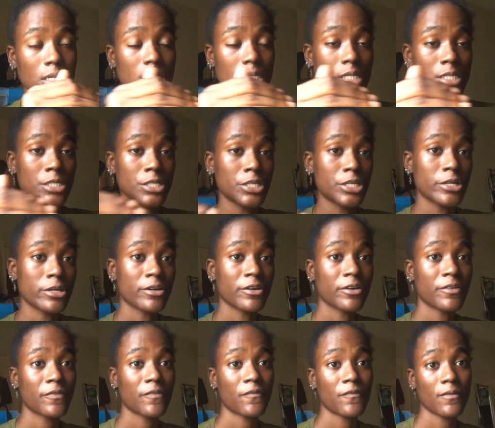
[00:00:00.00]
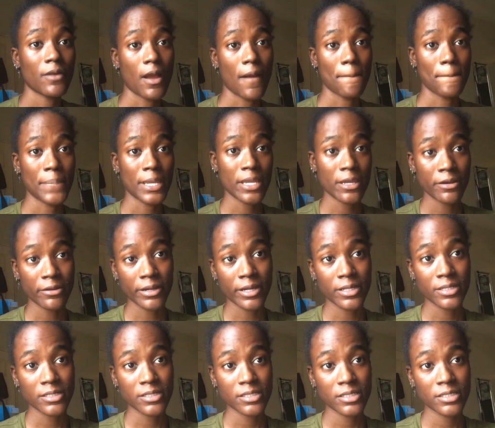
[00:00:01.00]
in your
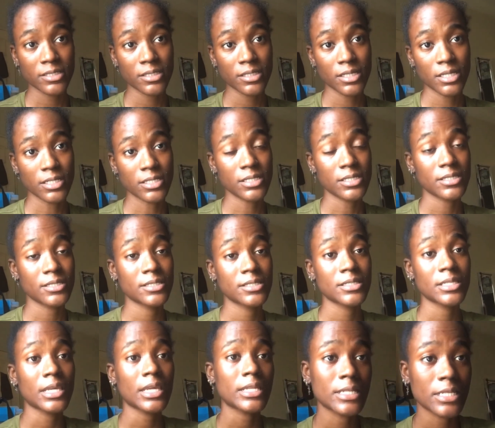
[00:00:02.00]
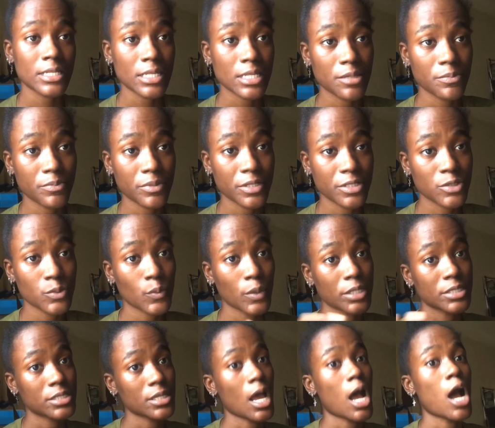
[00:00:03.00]
appearance, it is skin deep, it's what's